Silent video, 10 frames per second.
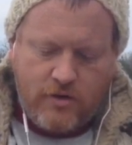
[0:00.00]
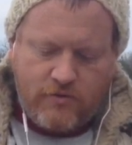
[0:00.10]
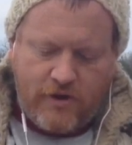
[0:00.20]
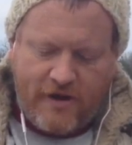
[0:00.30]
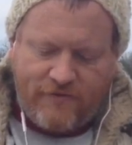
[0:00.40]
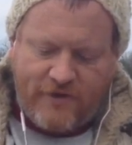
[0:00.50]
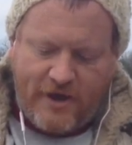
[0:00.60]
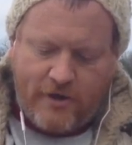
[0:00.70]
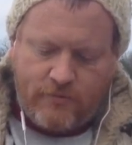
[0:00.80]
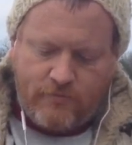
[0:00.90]
Draft
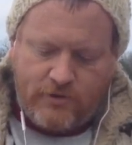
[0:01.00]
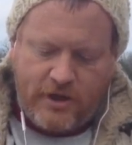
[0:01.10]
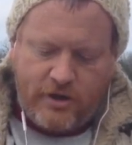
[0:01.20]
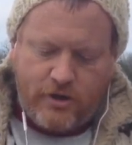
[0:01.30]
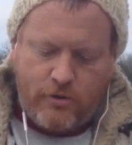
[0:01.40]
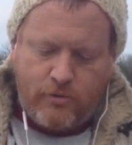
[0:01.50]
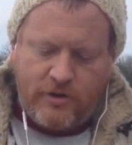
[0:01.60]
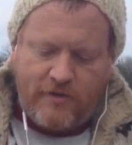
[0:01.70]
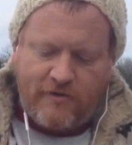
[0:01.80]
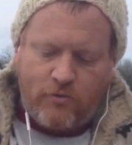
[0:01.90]
out, let go, and
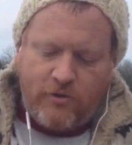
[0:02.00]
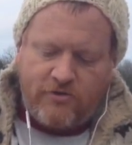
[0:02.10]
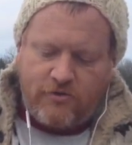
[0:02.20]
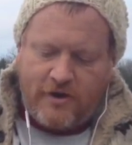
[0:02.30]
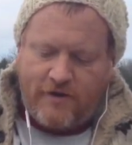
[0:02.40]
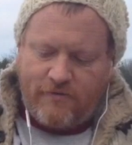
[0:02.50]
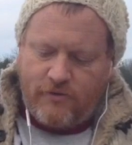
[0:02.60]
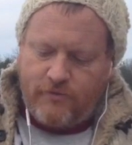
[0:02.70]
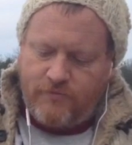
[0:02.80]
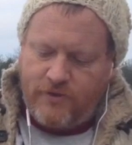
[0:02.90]
let the twist
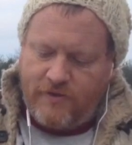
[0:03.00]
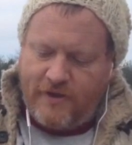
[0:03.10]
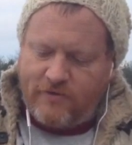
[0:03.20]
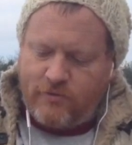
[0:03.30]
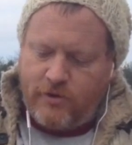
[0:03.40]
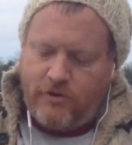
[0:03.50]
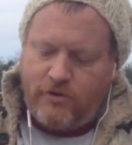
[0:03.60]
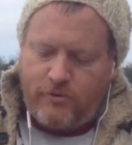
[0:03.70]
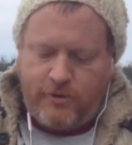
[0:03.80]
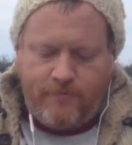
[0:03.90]
travel, and that's what you're
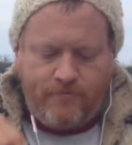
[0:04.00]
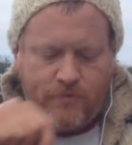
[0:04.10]
doing.